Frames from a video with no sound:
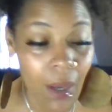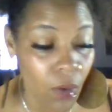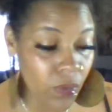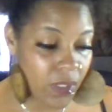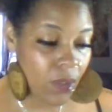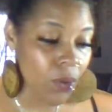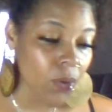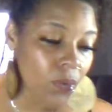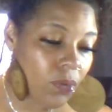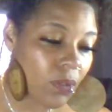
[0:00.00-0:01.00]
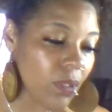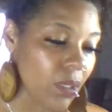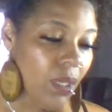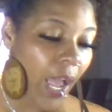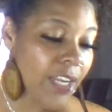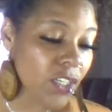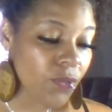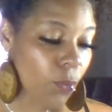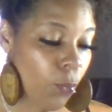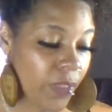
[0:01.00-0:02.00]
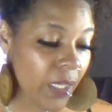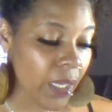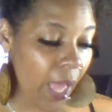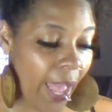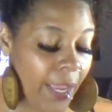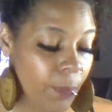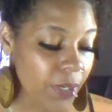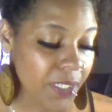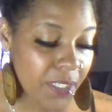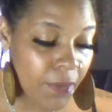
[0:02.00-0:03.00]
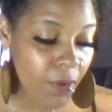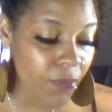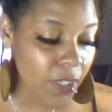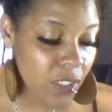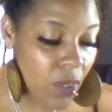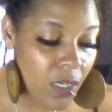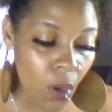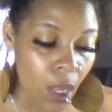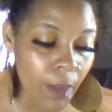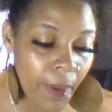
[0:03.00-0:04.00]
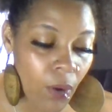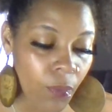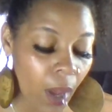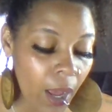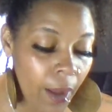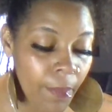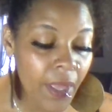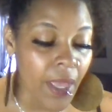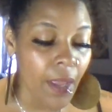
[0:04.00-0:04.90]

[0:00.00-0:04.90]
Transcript: else. You know, I just with the high priestess in reverse, it talks all about um